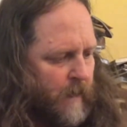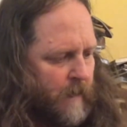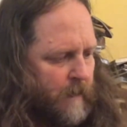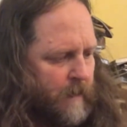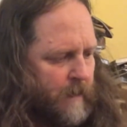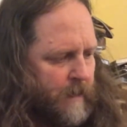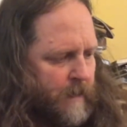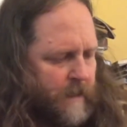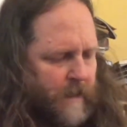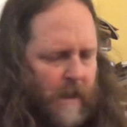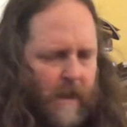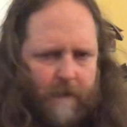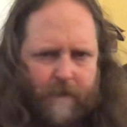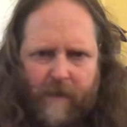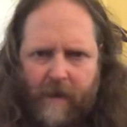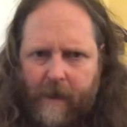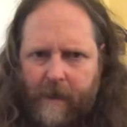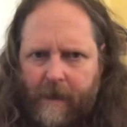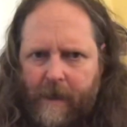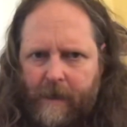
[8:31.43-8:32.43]
This I
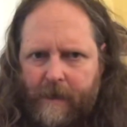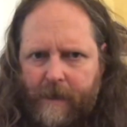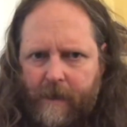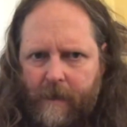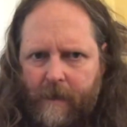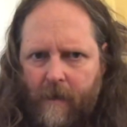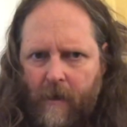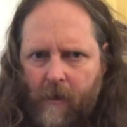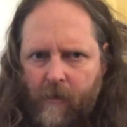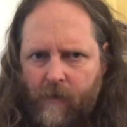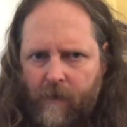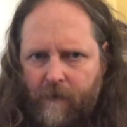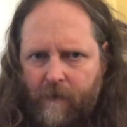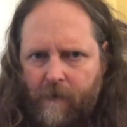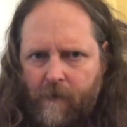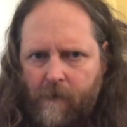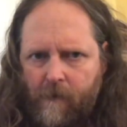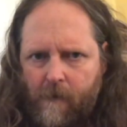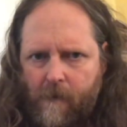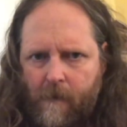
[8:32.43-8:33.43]
paid $1,800
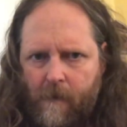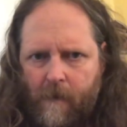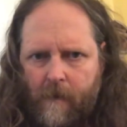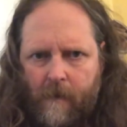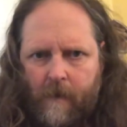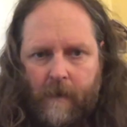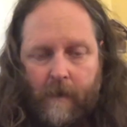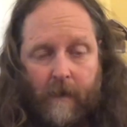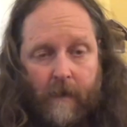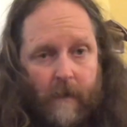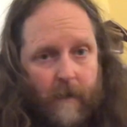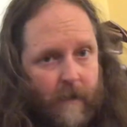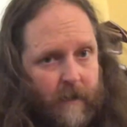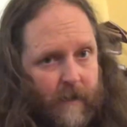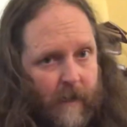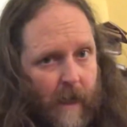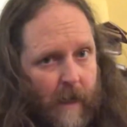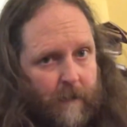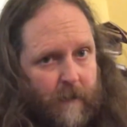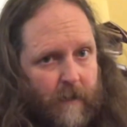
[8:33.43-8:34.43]
for.
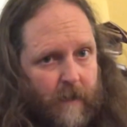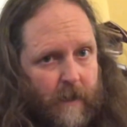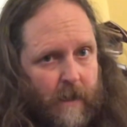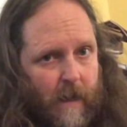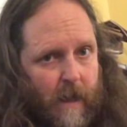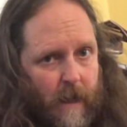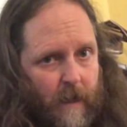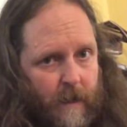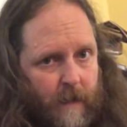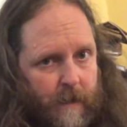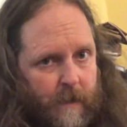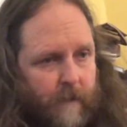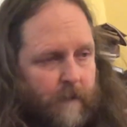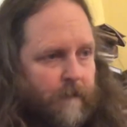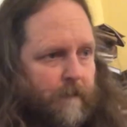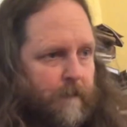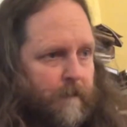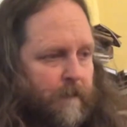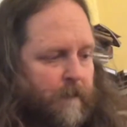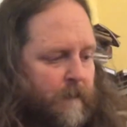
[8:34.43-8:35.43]
Came with a case.
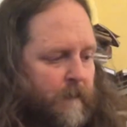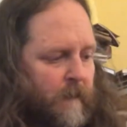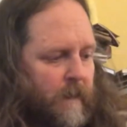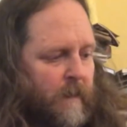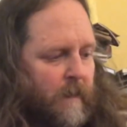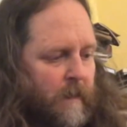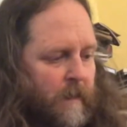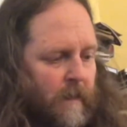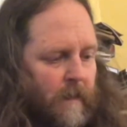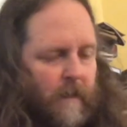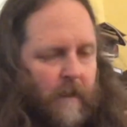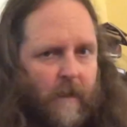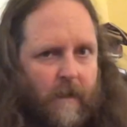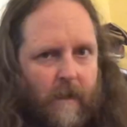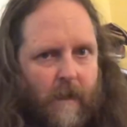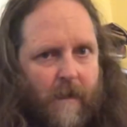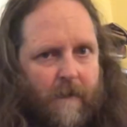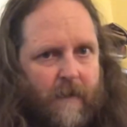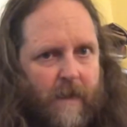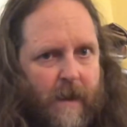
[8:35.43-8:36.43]

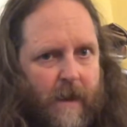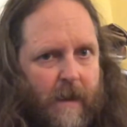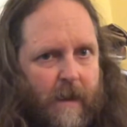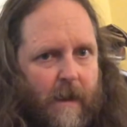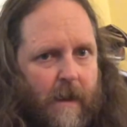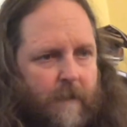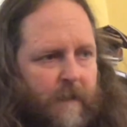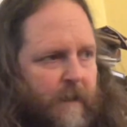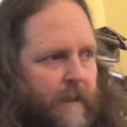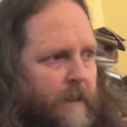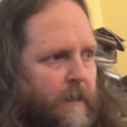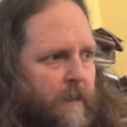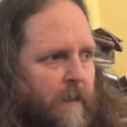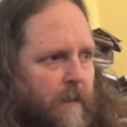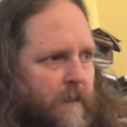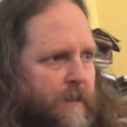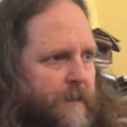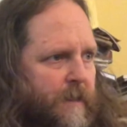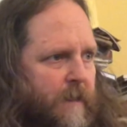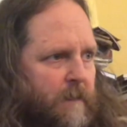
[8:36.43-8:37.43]
Love that. How many
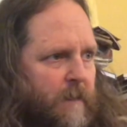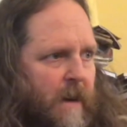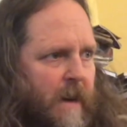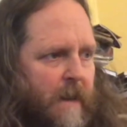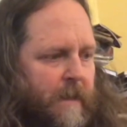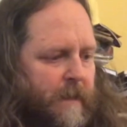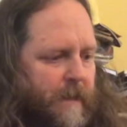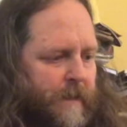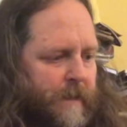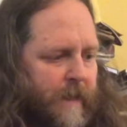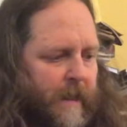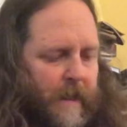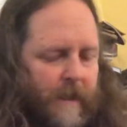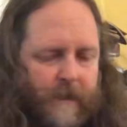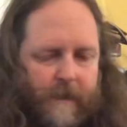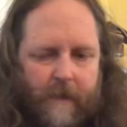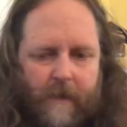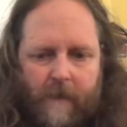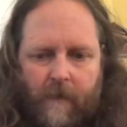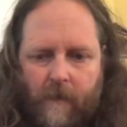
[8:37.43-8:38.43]
guitars do you buy these days
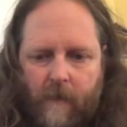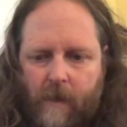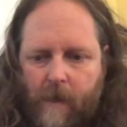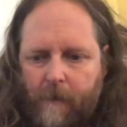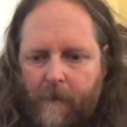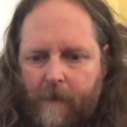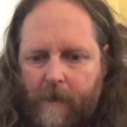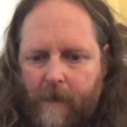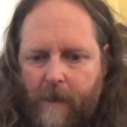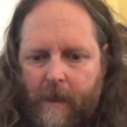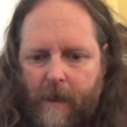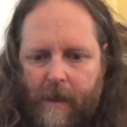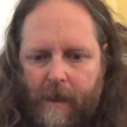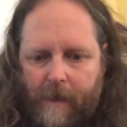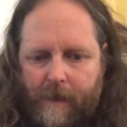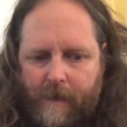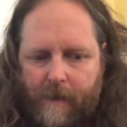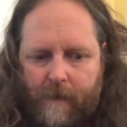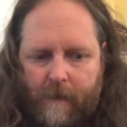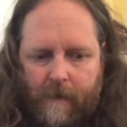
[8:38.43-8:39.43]
that don't come with a
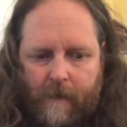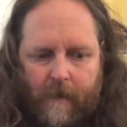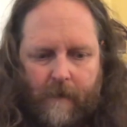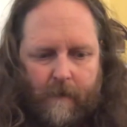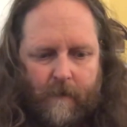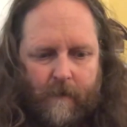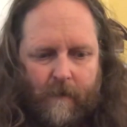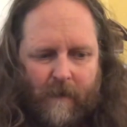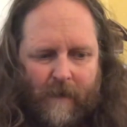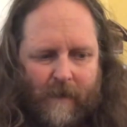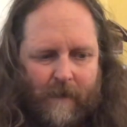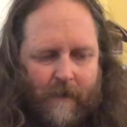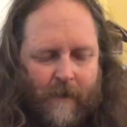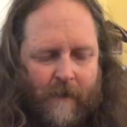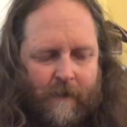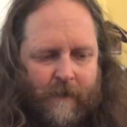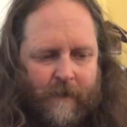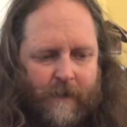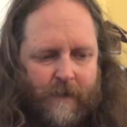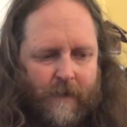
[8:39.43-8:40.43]
case? I mean, they're
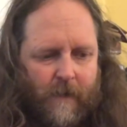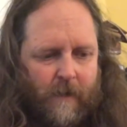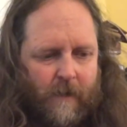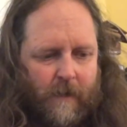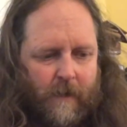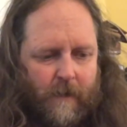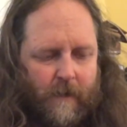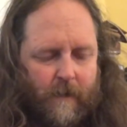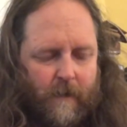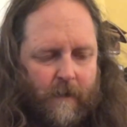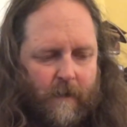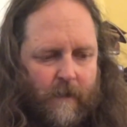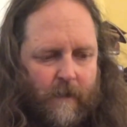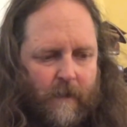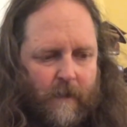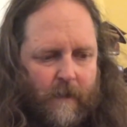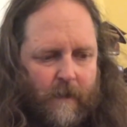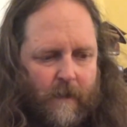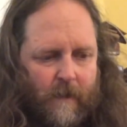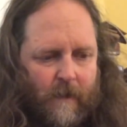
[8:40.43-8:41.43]
even starting to.
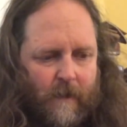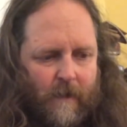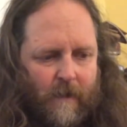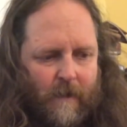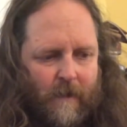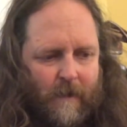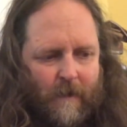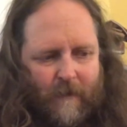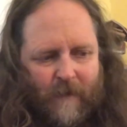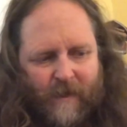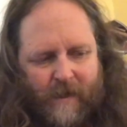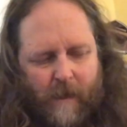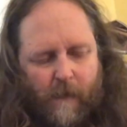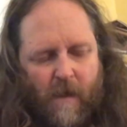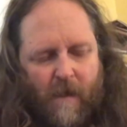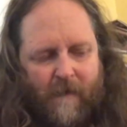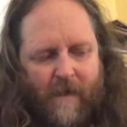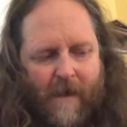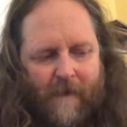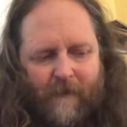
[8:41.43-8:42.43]
I mean, some
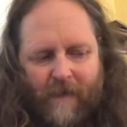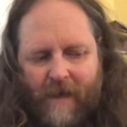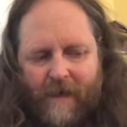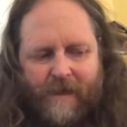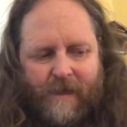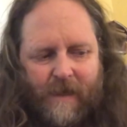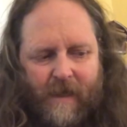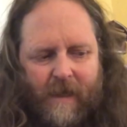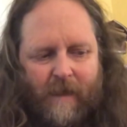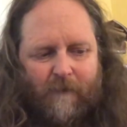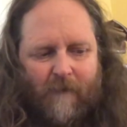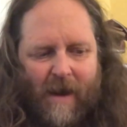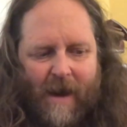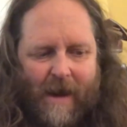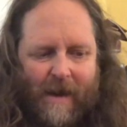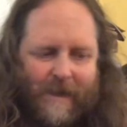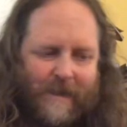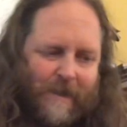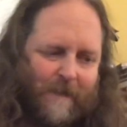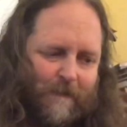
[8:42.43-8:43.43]
of them have nice gig
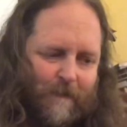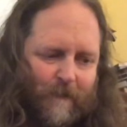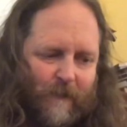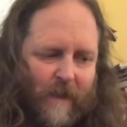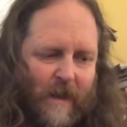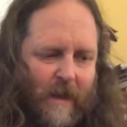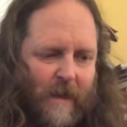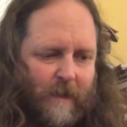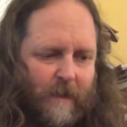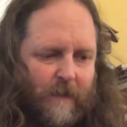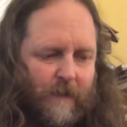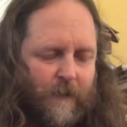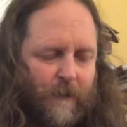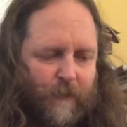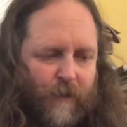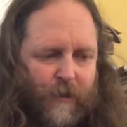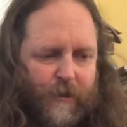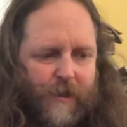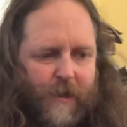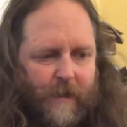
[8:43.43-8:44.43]
bags, and I do
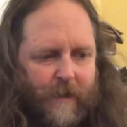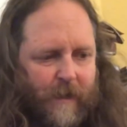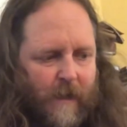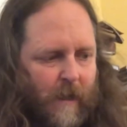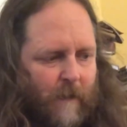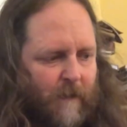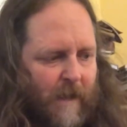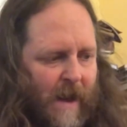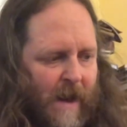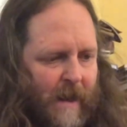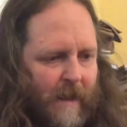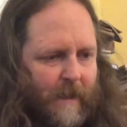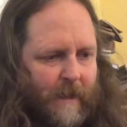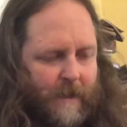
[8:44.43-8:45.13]
appreciate a gig bag.